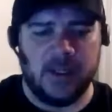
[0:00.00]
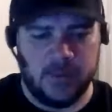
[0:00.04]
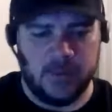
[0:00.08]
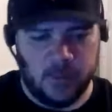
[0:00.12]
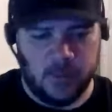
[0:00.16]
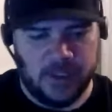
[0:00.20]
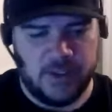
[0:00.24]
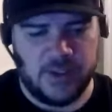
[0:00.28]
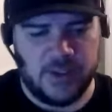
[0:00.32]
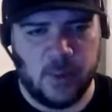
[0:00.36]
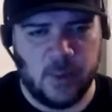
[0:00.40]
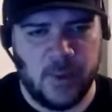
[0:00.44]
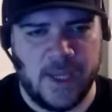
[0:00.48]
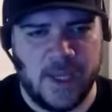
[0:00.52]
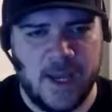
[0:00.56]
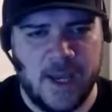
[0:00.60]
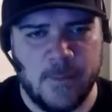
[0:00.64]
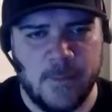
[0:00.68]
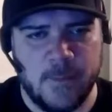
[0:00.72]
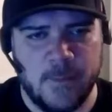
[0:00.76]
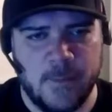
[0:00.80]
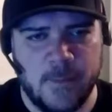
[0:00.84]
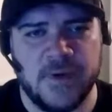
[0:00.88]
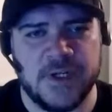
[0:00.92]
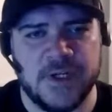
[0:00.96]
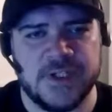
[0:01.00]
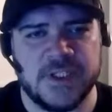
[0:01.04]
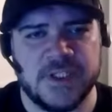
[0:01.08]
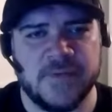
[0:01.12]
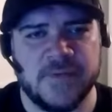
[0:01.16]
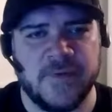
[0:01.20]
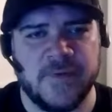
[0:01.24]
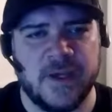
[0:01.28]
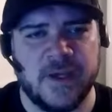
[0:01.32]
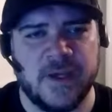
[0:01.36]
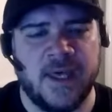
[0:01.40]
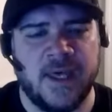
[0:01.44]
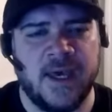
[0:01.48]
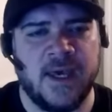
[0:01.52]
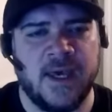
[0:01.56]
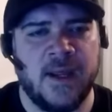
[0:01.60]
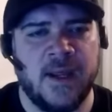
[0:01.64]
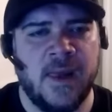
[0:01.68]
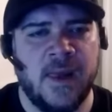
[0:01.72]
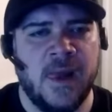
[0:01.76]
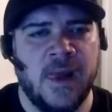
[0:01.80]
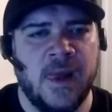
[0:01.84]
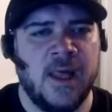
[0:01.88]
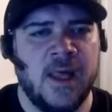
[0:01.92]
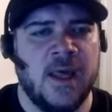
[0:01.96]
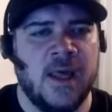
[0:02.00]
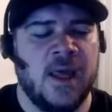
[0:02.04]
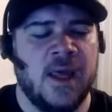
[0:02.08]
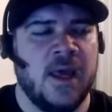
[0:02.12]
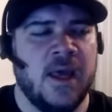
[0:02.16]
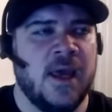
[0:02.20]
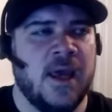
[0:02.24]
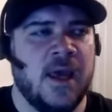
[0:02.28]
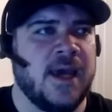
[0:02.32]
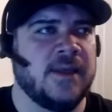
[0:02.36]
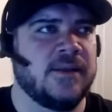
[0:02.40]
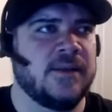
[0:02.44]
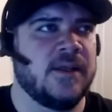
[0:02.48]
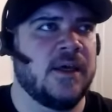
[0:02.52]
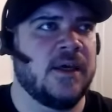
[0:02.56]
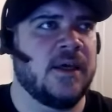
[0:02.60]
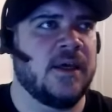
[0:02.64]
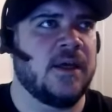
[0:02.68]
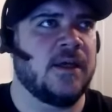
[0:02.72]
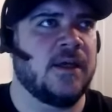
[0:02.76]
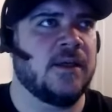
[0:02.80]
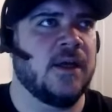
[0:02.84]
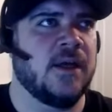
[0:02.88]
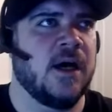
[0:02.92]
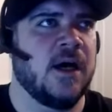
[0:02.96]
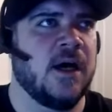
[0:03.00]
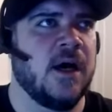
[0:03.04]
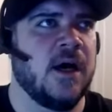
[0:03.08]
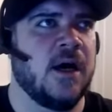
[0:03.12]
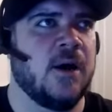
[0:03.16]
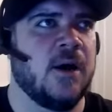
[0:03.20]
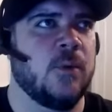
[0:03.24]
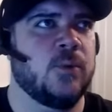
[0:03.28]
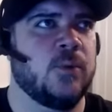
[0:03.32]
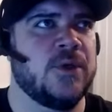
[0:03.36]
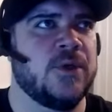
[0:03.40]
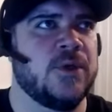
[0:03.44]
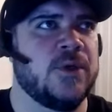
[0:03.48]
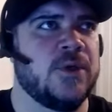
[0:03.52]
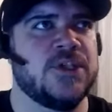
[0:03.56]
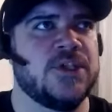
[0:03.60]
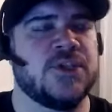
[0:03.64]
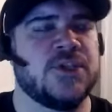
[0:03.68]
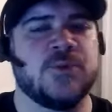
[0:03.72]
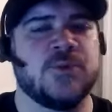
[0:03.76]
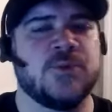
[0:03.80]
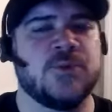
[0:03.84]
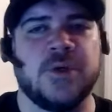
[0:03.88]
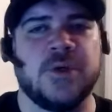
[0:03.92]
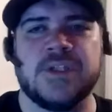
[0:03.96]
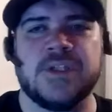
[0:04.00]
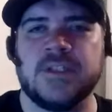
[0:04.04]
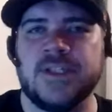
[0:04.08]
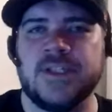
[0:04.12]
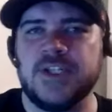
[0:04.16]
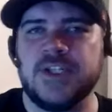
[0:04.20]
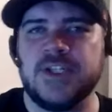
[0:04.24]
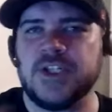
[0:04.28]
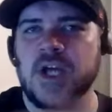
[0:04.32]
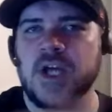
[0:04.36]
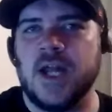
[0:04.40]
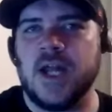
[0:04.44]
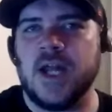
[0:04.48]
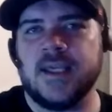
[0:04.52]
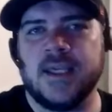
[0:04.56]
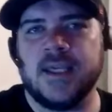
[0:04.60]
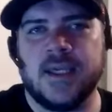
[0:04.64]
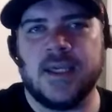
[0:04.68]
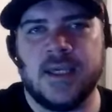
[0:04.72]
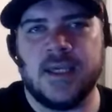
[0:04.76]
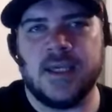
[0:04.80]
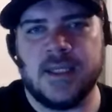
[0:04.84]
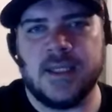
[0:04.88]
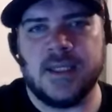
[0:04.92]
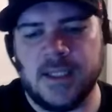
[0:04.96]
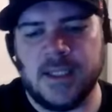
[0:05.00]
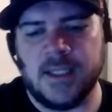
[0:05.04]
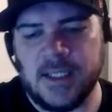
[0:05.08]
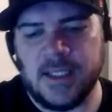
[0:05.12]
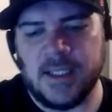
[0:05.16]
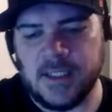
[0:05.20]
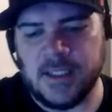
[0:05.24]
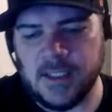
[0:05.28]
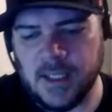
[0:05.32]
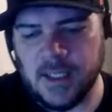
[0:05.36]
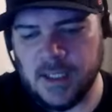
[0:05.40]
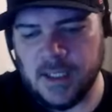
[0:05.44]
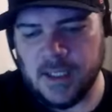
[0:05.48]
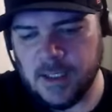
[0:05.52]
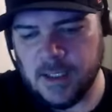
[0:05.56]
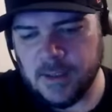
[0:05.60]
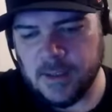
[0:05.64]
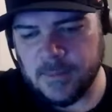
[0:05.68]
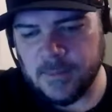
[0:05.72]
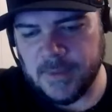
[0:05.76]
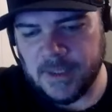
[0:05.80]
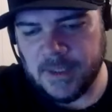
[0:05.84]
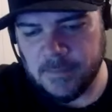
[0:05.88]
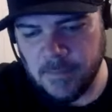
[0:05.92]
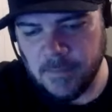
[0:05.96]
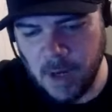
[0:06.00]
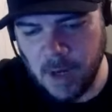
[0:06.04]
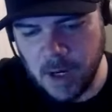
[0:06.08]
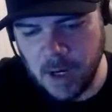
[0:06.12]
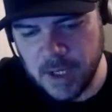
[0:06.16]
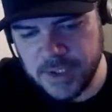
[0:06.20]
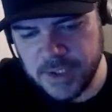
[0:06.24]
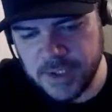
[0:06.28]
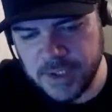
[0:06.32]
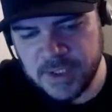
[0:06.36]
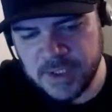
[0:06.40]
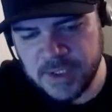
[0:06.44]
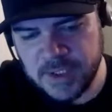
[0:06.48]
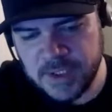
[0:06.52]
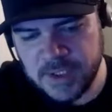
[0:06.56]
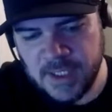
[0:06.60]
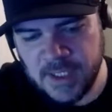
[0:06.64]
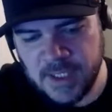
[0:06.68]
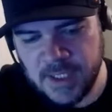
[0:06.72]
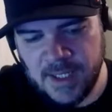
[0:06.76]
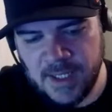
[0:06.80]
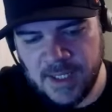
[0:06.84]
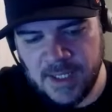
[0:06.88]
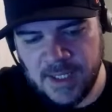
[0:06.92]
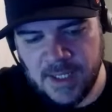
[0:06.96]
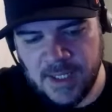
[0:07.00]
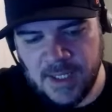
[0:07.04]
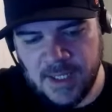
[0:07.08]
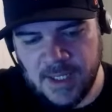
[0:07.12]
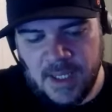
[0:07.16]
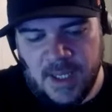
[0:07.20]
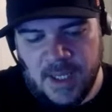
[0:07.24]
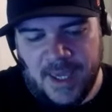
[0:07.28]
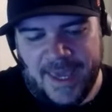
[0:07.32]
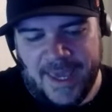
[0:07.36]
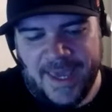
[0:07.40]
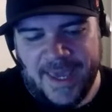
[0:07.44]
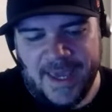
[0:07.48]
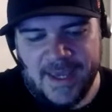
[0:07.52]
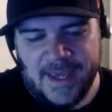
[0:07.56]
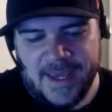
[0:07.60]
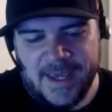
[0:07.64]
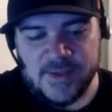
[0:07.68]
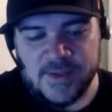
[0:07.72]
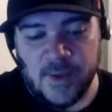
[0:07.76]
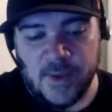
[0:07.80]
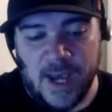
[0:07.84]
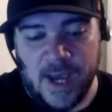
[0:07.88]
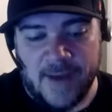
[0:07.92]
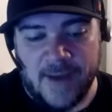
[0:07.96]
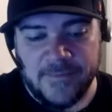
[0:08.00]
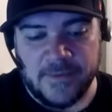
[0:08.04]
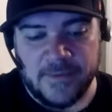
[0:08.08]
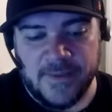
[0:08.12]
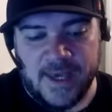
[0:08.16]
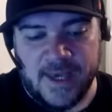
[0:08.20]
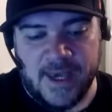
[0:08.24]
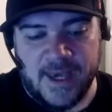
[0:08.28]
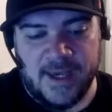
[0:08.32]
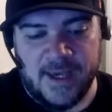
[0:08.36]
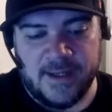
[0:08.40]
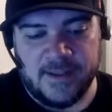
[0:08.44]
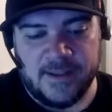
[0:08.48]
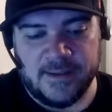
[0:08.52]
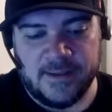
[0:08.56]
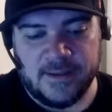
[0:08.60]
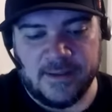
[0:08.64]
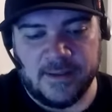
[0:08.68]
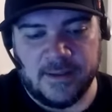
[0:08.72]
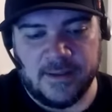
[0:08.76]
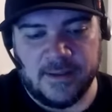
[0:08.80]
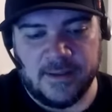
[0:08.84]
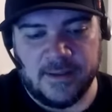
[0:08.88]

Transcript: and we, you know, we got more footage, stuff like that. And then uh, we just recently shot again in uh, in March. And so after that,